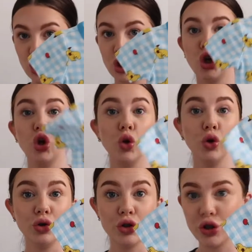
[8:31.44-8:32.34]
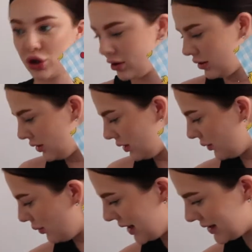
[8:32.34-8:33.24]
huge.
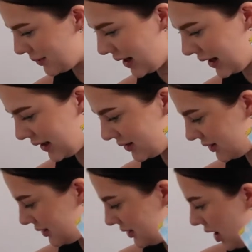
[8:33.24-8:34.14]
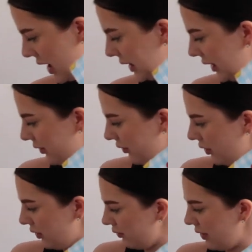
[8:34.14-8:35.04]
Where's my tiny
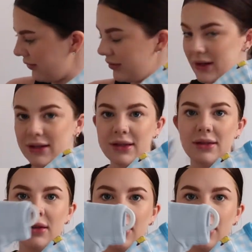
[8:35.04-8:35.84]
for reference?